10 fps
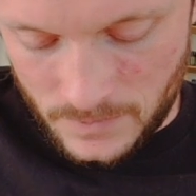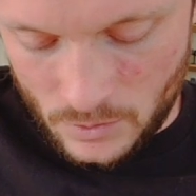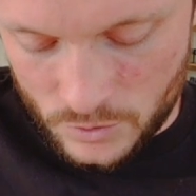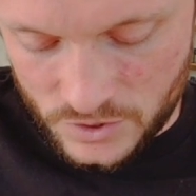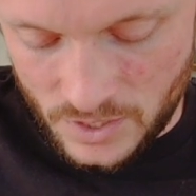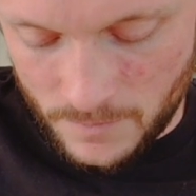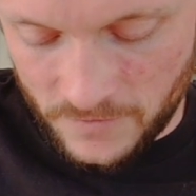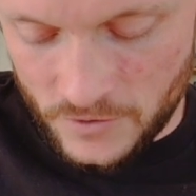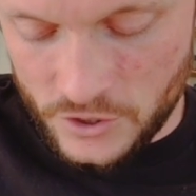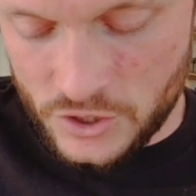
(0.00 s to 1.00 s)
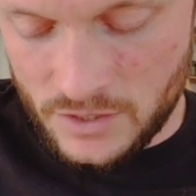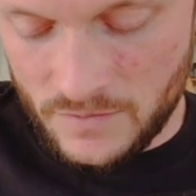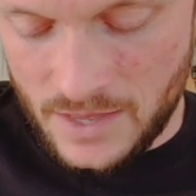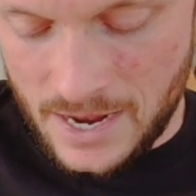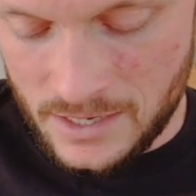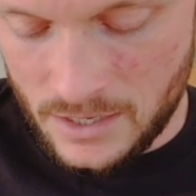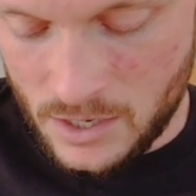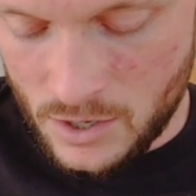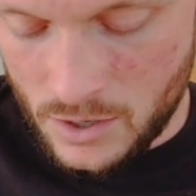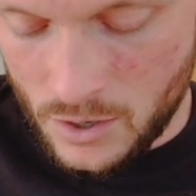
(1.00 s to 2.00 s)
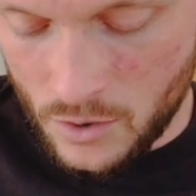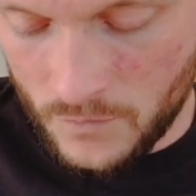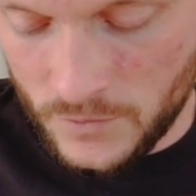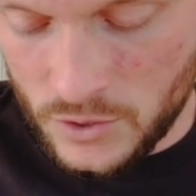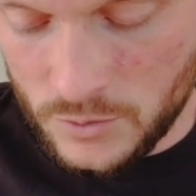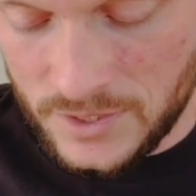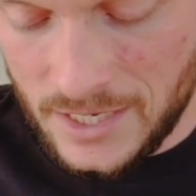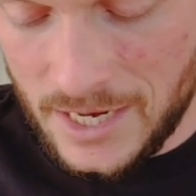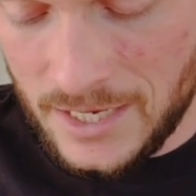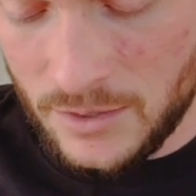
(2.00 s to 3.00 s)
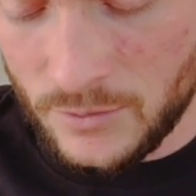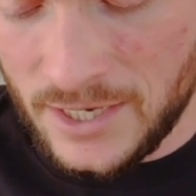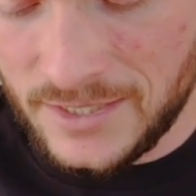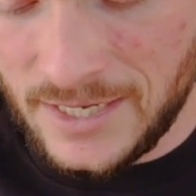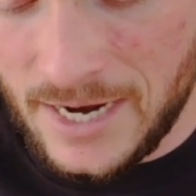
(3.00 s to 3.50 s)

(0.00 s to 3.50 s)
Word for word: or some version of that, over using any wrist